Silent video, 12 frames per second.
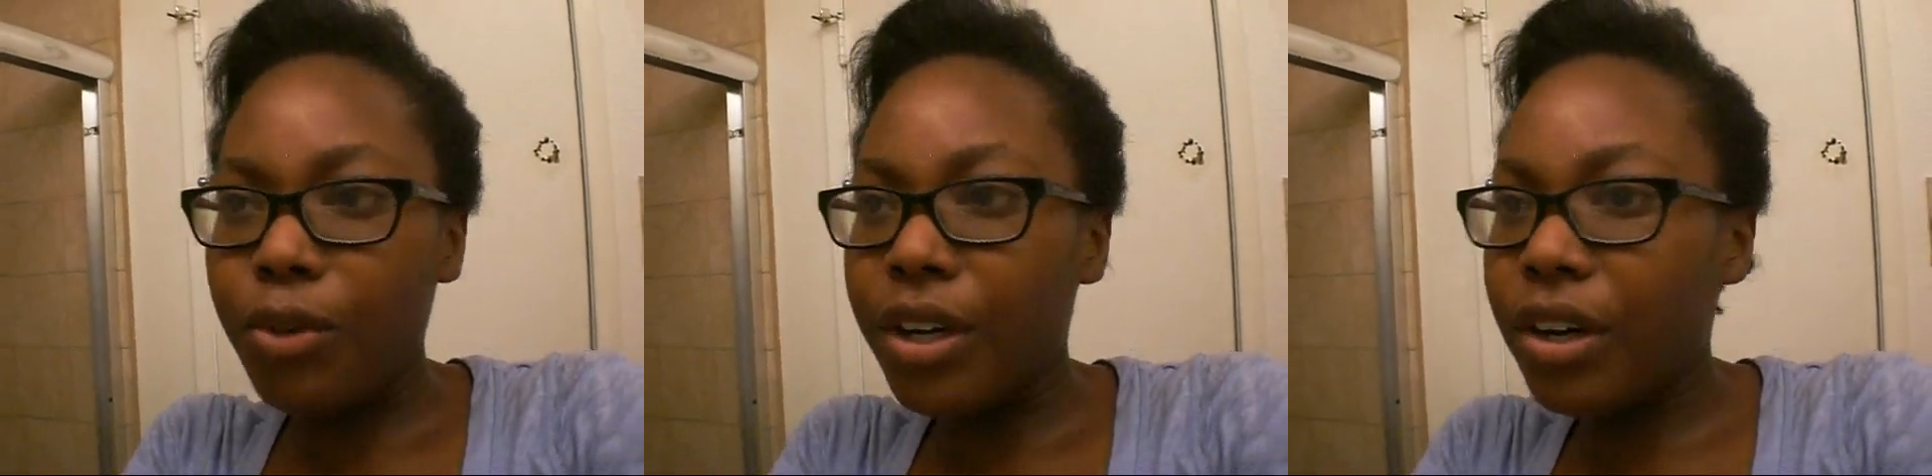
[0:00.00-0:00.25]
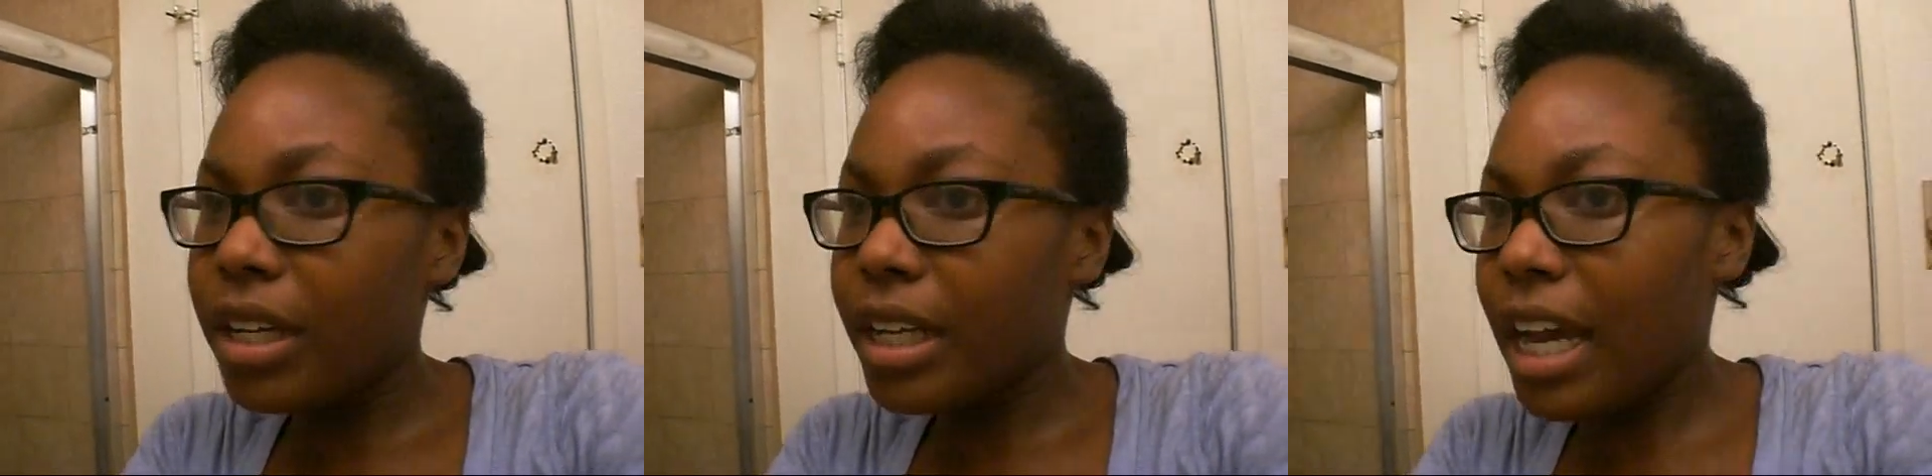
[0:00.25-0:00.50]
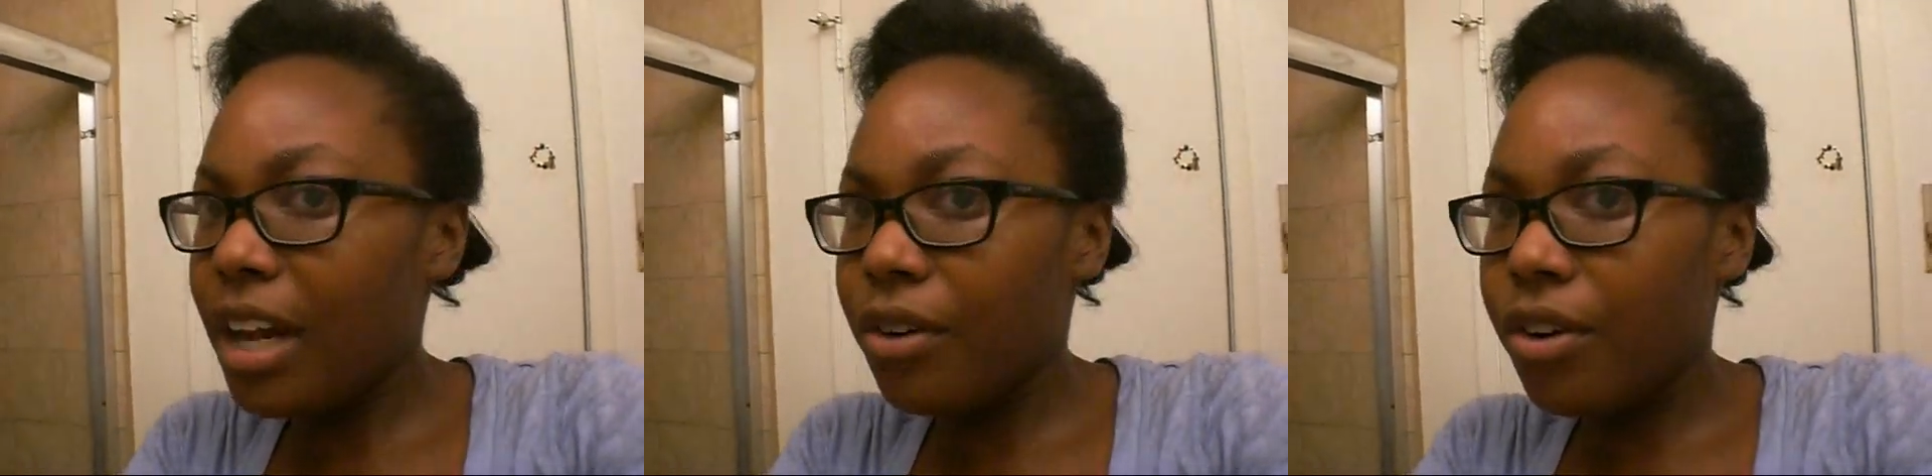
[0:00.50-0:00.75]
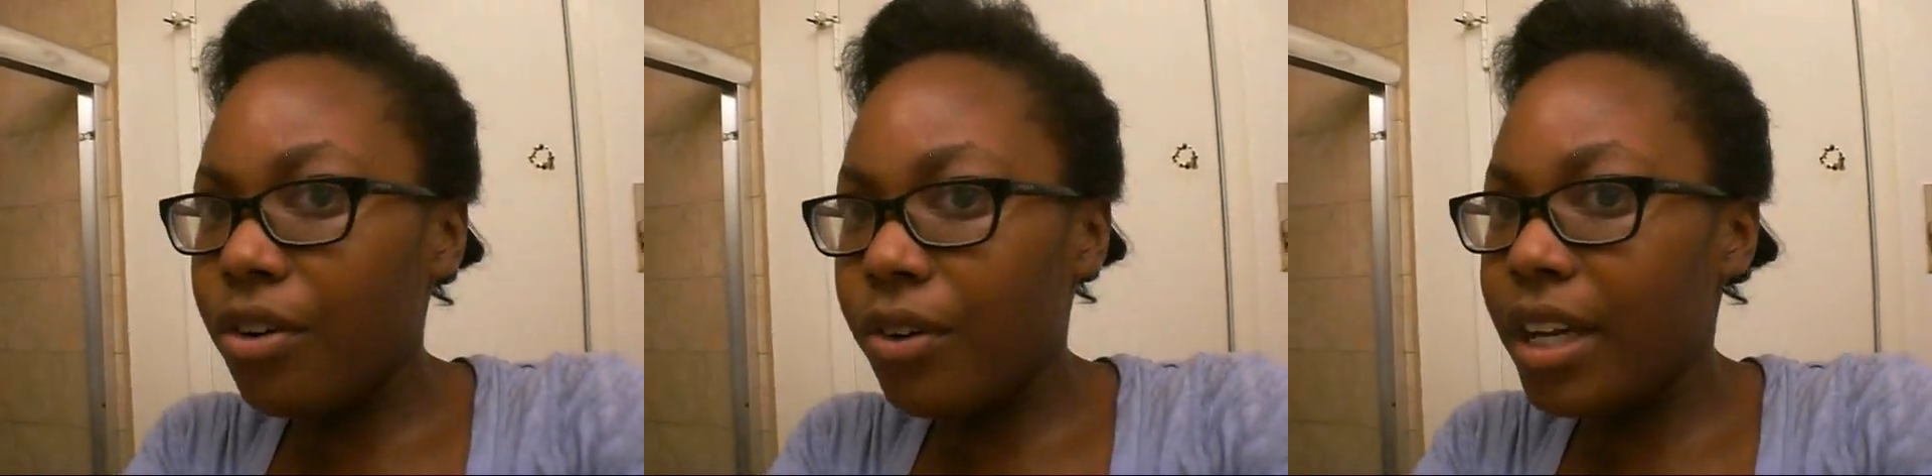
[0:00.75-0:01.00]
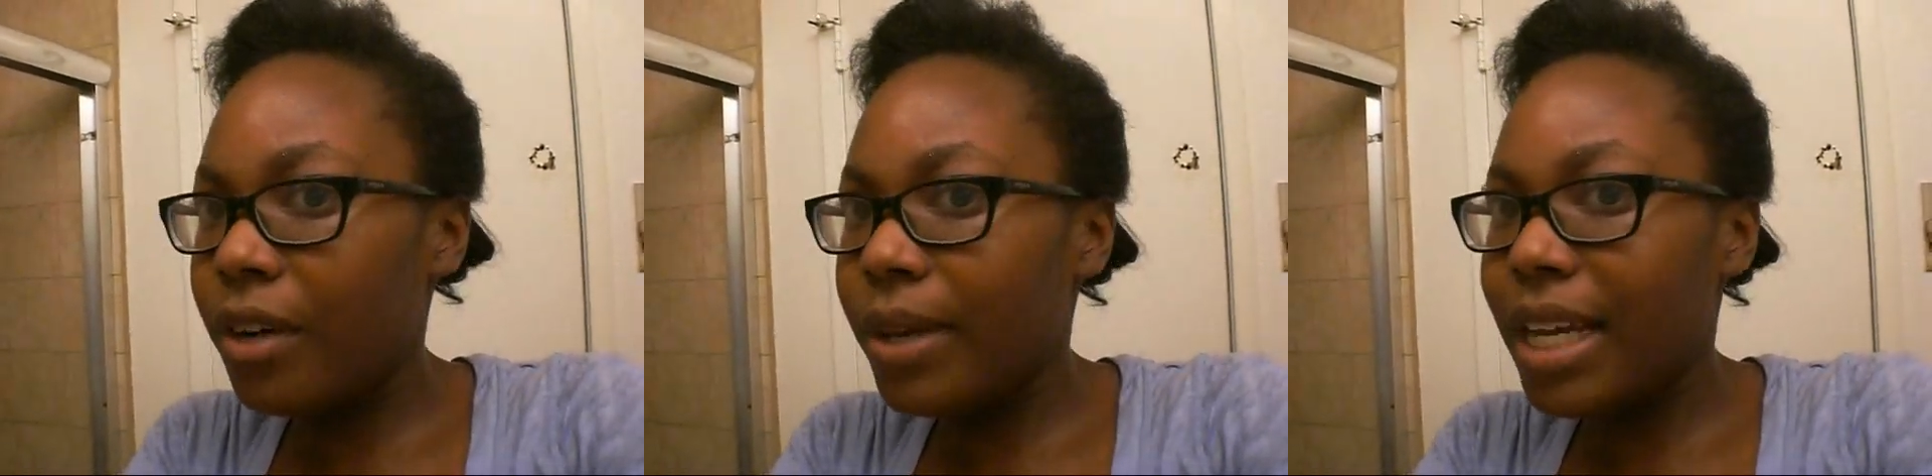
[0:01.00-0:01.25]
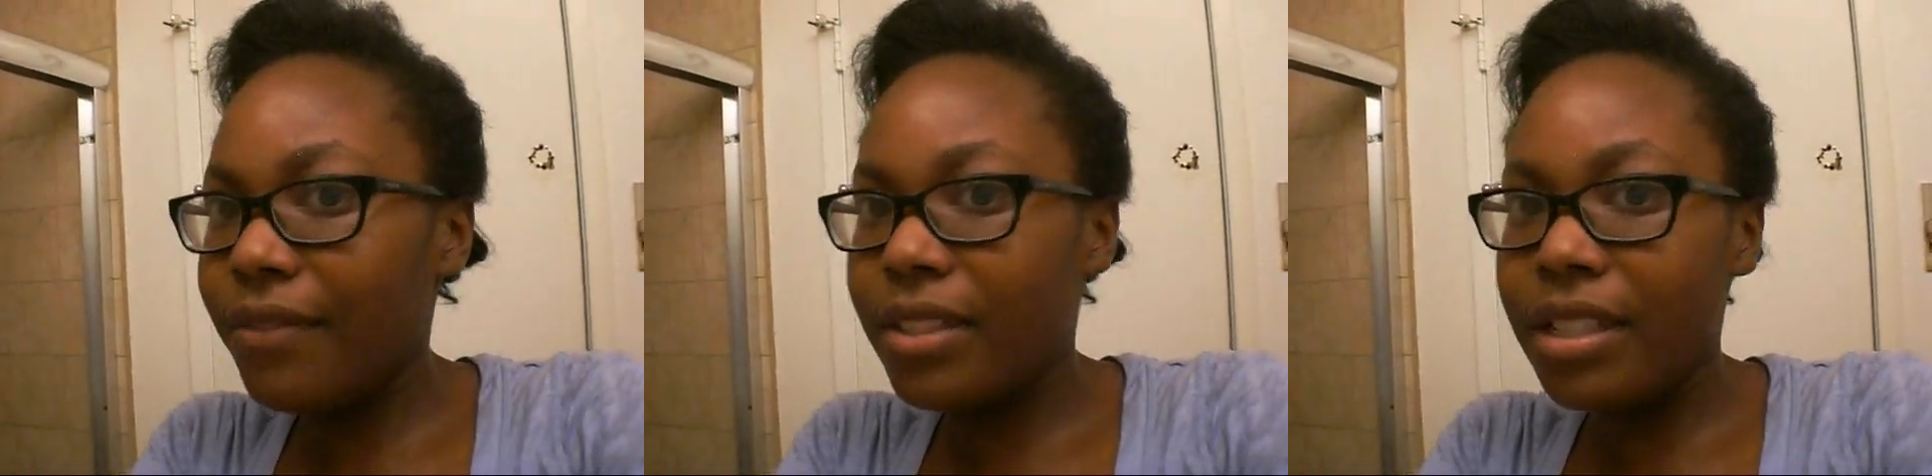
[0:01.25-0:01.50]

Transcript: We are in a category and we have